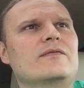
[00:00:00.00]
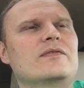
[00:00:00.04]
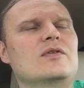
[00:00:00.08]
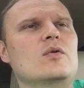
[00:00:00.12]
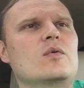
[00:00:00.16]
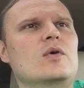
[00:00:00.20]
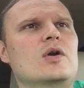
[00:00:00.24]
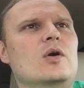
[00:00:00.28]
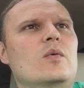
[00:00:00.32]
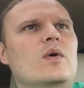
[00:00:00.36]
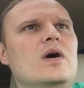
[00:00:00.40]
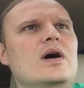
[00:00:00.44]
what it
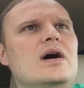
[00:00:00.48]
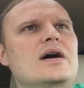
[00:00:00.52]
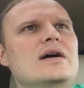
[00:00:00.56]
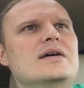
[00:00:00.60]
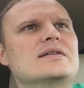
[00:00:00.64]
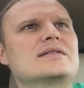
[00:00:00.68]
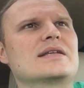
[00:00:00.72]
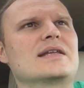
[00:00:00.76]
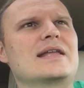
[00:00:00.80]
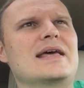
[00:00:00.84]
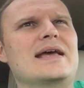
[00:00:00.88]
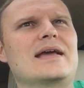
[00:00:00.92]
was, and
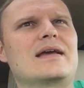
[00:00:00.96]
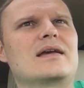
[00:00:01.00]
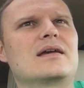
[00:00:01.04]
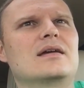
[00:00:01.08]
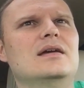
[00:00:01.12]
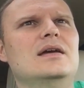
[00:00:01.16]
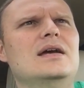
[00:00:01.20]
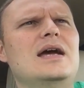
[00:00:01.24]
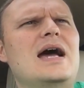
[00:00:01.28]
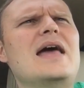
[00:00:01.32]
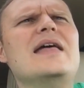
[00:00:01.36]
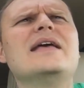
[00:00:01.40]
like
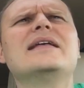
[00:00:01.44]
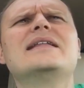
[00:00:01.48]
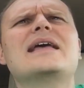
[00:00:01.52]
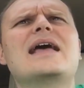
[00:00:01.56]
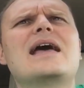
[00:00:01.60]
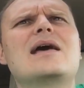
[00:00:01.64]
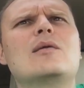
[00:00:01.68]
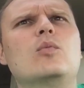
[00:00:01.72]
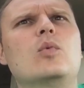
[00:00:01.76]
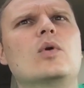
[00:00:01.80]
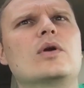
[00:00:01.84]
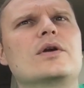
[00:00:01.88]
I think they had
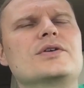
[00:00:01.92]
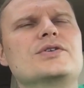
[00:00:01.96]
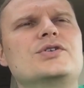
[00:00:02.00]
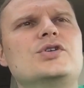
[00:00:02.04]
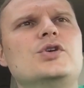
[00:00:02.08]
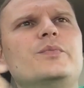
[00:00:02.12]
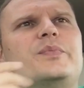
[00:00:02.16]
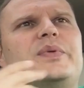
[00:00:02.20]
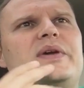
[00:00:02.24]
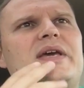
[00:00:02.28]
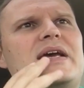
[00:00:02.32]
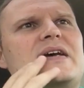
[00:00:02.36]
one or two
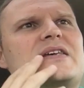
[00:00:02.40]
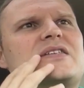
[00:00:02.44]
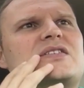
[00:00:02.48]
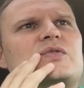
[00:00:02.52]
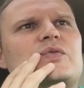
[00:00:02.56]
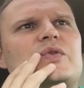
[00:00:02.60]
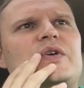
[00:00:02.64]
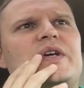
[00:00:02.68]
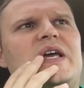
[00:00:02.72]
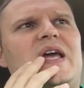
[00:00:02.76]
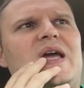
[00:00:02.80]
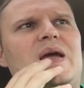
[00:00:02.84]
PS3
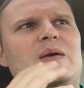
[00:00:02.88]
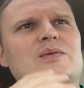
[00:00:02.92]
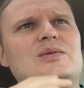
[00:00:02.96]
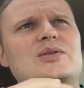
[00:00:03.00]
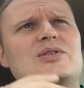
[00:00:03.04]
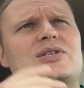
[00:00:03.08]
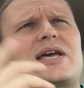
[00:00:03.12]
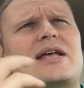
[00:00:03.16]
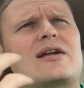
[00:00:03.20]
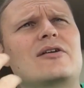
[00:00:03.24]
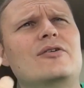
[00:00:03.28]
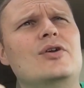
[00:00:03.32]
games, which I
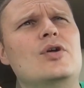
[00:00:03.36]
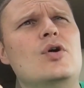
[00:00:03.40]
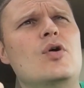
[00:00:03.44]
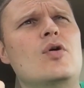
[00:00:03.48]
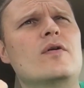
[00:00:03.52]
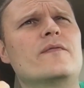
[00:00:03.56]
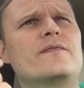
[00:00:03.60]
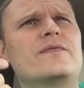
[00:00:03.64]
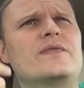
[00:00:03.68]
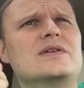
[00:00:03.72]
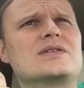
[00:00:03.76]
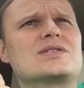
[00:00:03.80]
don't know if
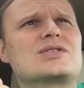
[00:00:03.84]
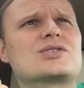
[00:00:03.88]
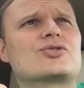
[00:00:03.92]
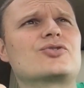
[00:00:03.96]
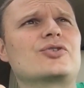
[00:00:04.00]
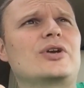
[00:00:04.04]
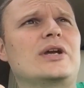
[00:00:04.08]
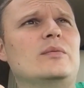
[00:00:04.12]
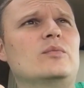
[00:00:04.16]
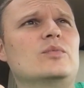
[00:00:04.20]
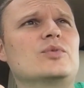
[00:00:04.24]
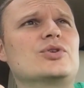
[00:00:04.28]
the
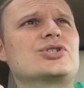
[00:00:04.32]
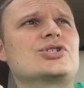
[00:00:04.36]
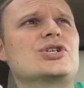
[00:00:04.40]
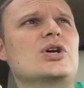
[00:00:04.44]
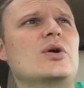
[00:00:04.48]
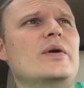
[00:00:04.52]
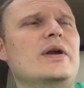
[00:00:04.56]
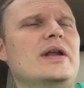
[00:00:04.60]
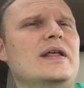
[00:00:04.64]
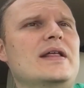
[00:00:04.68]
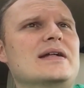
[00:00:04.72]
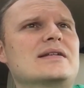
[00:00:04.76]
screen will show any
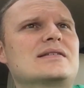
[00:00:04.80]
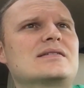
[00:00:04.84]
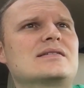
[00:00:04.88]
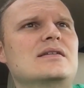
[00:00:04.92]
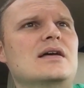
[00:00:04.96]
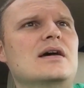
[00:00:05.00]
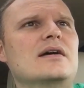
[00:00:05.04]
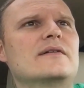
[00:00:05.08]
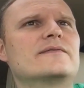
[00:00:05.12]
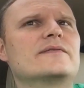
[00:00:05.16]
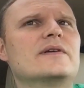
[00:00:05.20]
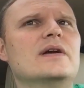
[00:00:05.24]
of that stuff.
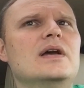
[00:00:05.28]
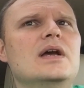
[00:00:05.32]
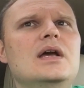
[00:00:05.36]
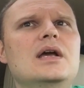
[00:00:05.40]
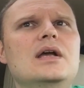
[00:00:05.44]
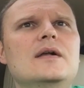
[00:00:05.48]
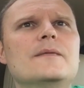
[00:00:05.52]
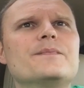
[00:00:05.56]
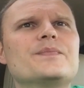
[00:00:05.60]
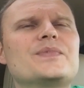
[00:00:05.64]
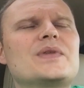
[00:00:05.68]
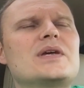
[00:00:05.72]

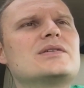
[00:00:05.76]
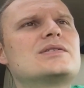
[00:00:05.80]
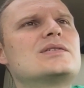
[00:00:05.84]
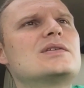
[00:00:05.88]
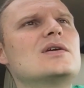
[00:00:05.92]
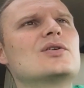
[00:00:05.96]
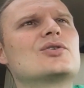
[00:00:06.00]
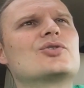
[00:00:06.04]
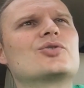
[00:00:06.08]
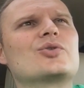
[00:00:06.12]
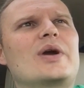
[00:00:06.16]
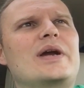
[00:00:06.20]
It's so
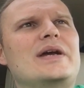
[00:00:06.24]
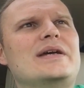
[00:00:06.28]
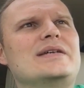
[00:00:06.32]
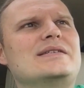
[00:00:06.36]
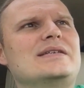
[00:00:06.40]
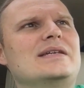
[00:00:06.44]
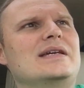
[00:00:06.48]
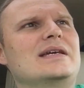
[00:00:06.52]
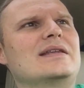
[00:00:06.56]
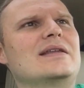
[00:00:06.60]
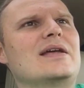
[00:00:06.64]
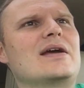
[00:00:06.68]
crazy in
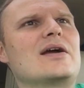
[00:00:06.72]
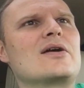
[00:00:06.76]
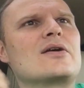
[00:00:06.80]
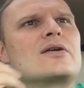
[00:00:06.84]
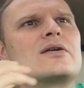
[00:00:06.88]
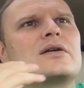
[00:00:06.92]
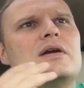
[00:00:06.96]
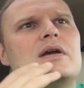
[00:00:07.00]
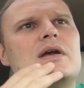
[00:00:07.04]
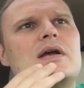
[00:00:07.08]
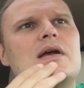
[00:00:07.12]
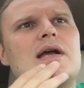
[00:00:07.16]
there.
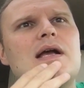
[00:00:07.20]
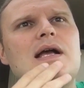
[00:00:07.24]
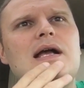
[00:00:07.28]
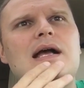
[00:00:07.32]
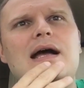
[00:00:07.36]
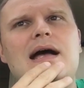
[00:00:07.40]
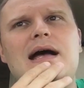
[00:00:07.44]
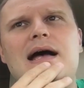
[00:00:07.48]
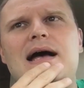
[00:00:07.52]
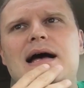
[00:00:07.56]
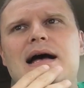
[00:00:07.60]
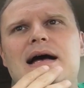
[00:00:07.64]

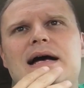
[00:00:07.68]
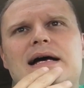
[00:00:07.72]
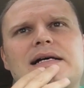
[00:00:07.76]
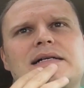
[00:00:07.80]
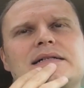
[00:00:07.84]
Uh,